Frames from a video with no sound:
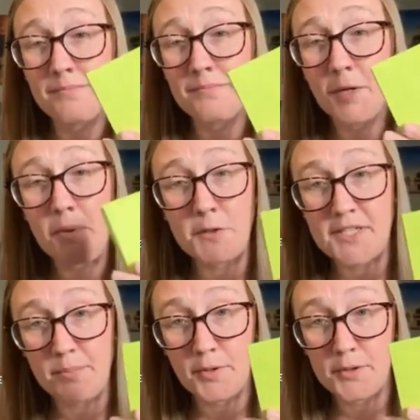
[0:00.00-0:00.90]
a
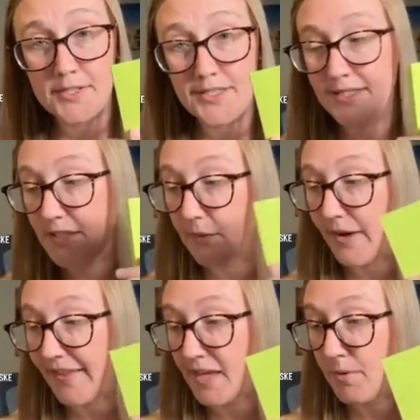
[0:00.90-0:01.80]
Post-it person, so I
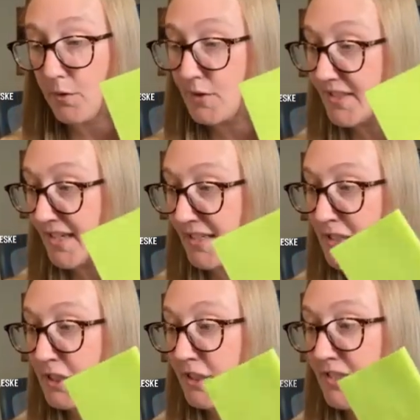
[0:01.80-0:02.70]
like
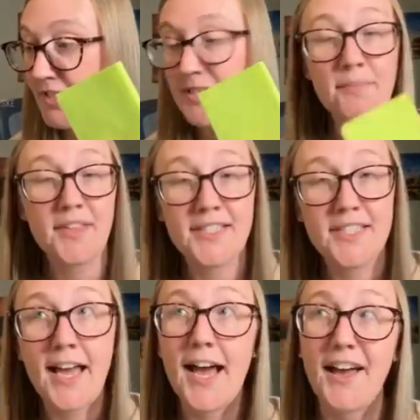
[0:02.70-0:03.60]
Post-its, just something
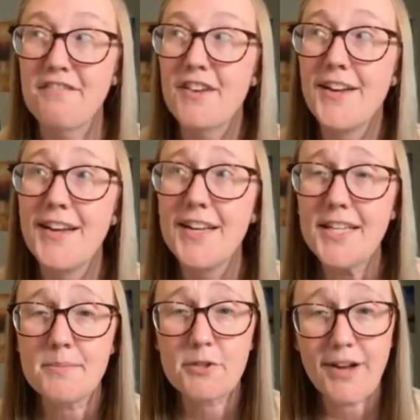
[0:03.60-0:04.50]
to have.
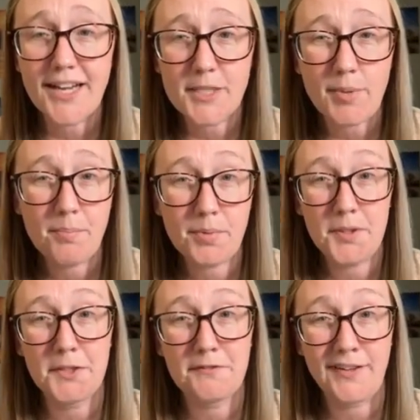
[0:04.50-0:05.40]
Some scratch
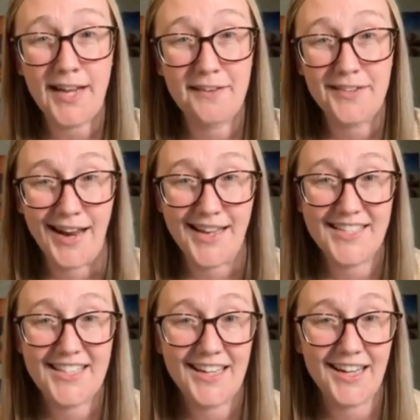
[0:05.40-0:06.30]
paper if I have an
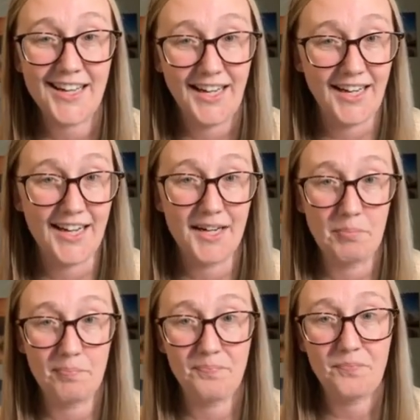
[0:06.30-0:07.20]
idea,
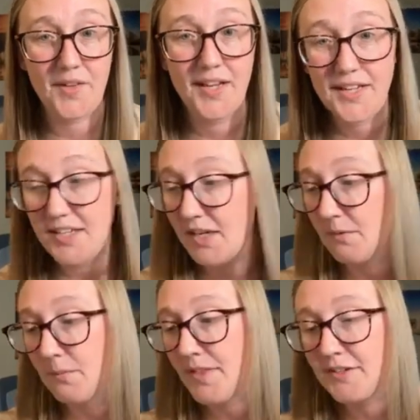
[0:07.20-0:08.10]

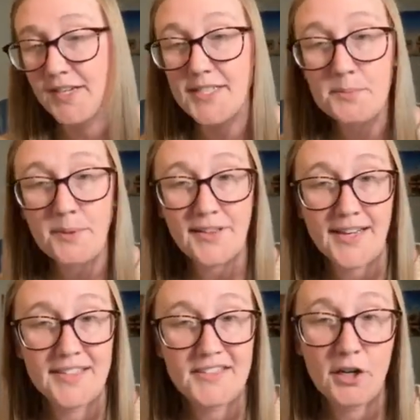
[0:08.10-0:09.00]
whether it's
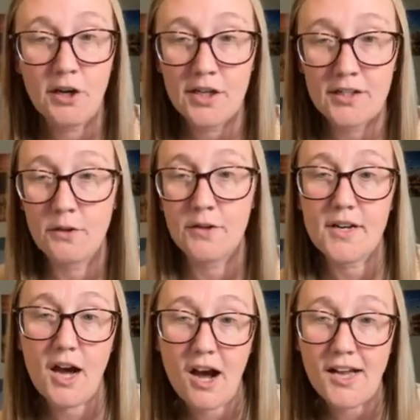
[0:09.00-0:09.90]
related to art or
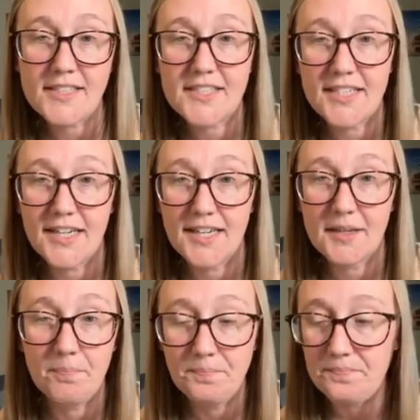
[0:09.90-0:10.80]
not.
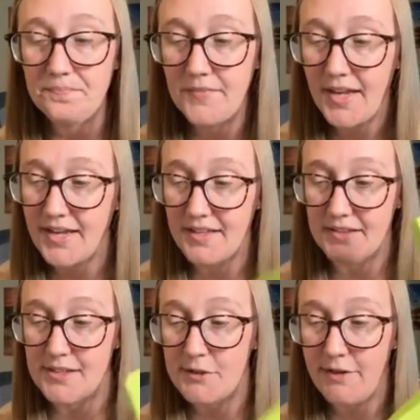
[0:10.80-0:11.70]
I
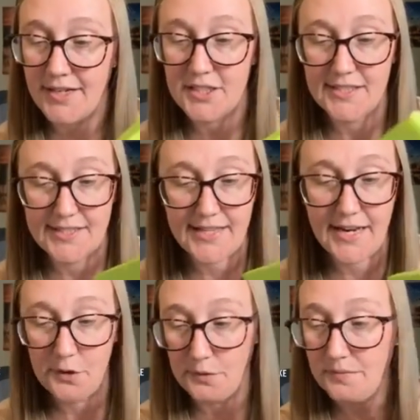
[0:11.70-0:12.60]
can scratch this
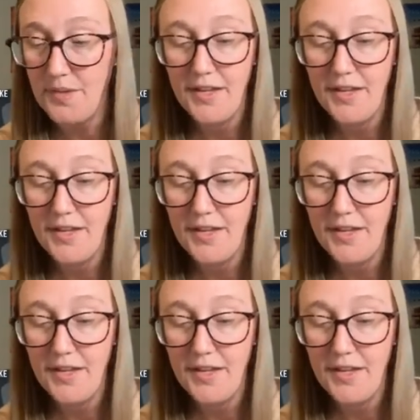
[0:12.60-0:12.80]
down.